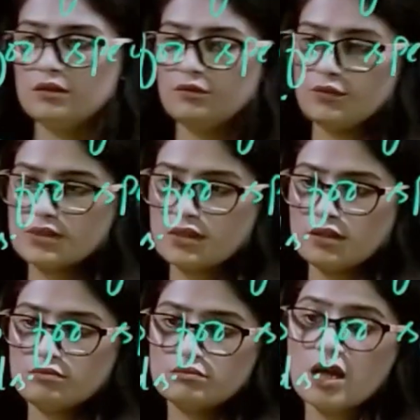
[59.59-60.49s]
We
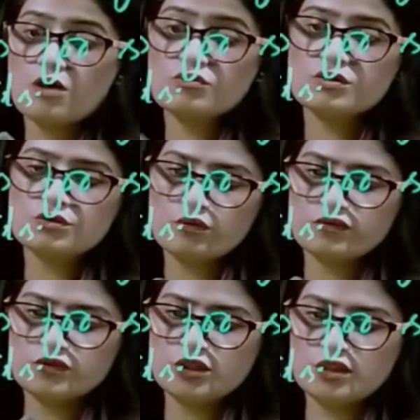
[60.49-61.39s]
say thousands of
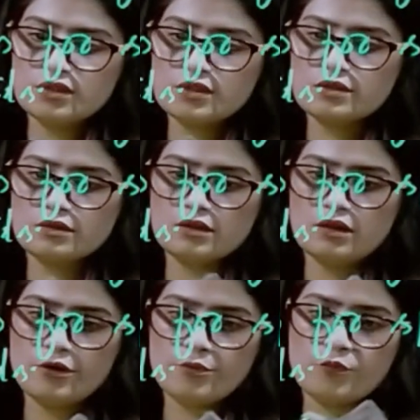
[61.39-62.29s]
genes
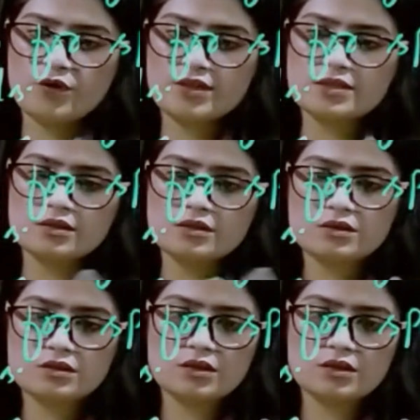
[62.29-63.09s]
are present.